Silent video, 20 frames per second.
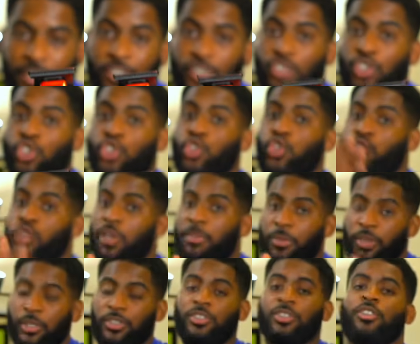
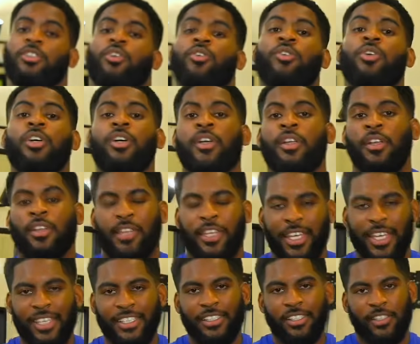Trimmers. So the
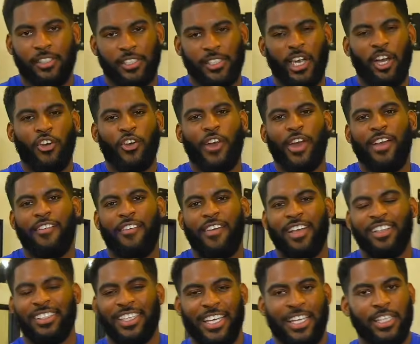Stylecraft has
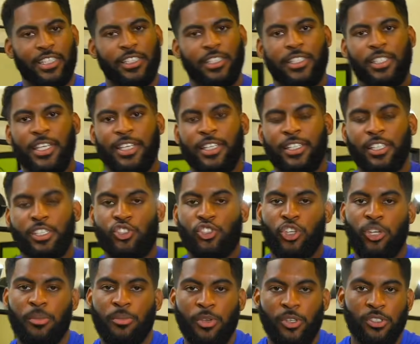the Instinct
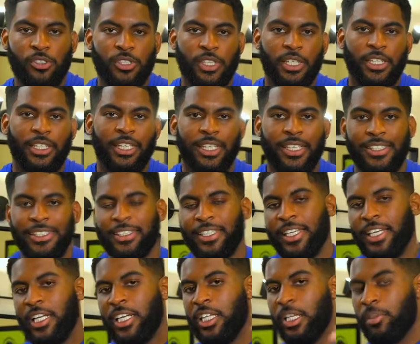Trimmers and the Instinct
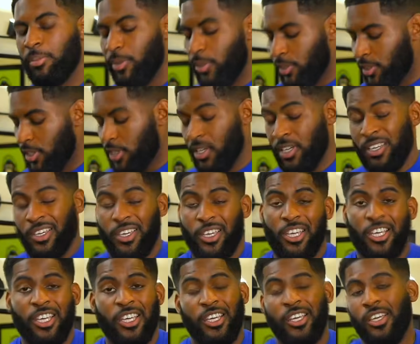Clippers.
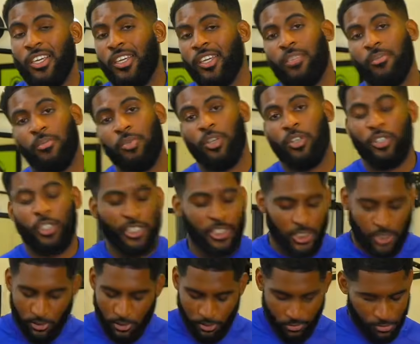And bro,
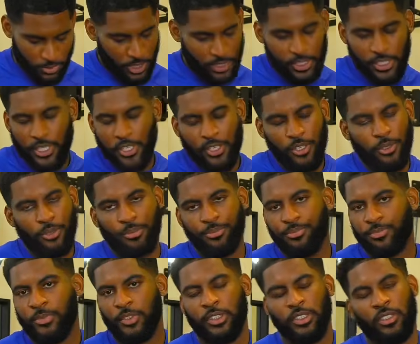listen, when I tell you,
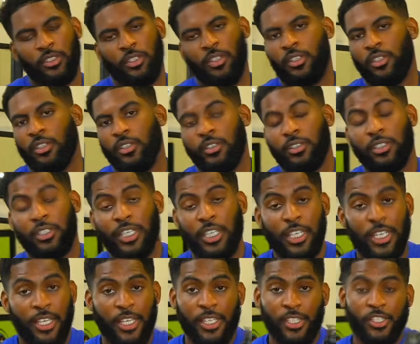
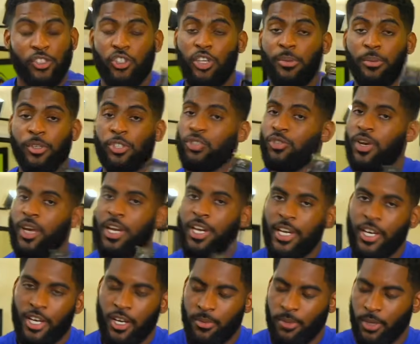these trimmers right
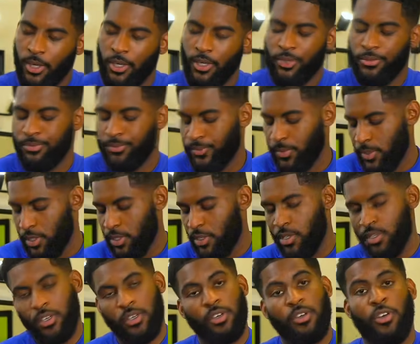here, bro,
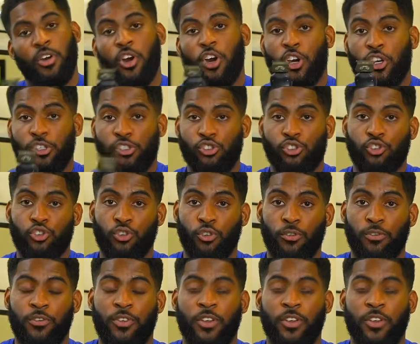are the truth.